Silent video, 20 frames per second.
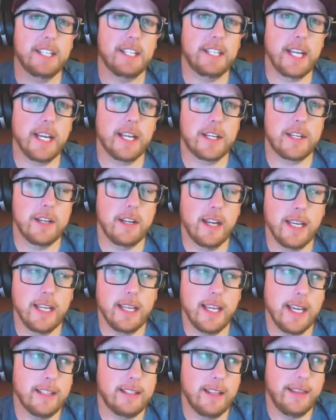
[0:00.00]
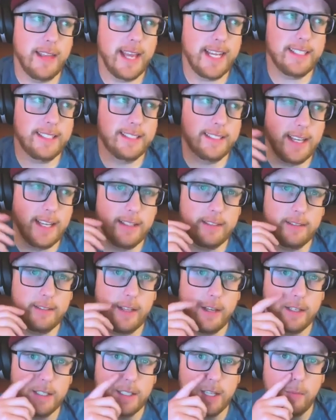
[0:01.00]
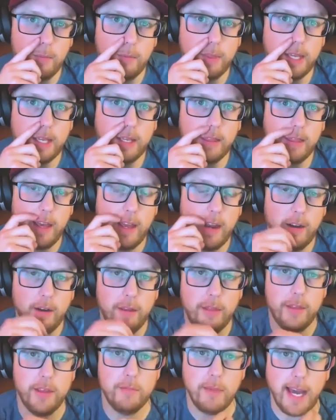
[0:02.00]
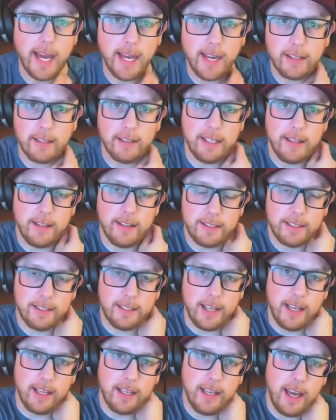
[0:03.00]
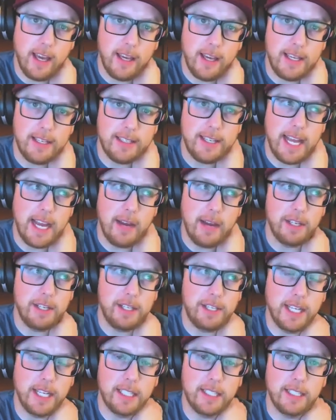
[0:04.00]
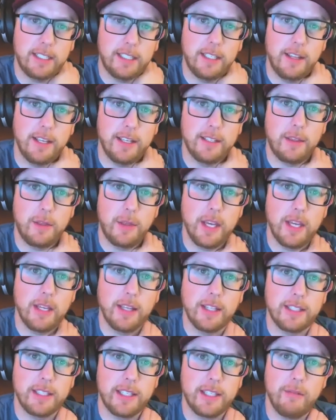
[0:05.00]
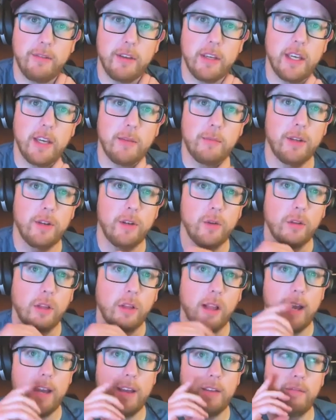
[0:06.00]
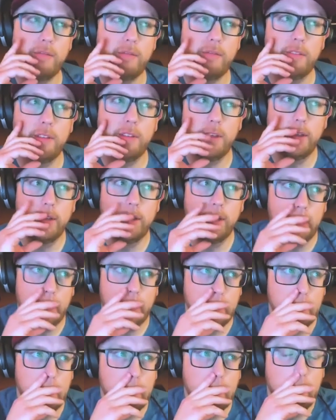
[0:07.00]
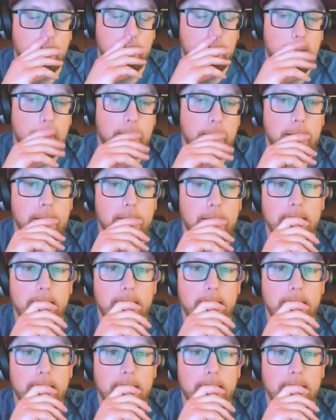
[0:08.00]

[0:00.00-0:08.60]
addiction, I guess, in that sense. There's something there thematically that's saying, hey, he's now addicted to this thing that's giving him a new life. Sure. And,